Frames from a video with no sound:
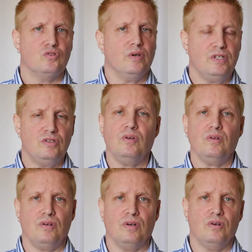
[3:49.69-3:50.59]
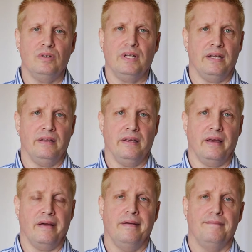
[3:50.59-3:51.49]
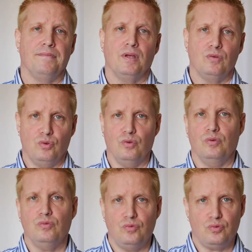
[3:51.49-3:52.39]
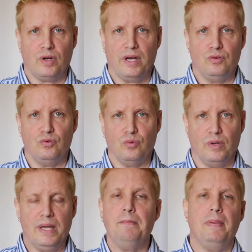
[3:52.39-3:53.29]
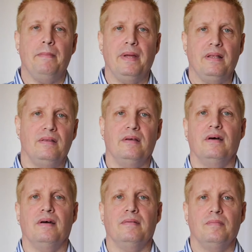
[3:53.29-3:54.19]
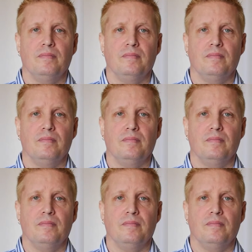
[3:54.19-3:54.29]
So it's not a good idea to try to implement the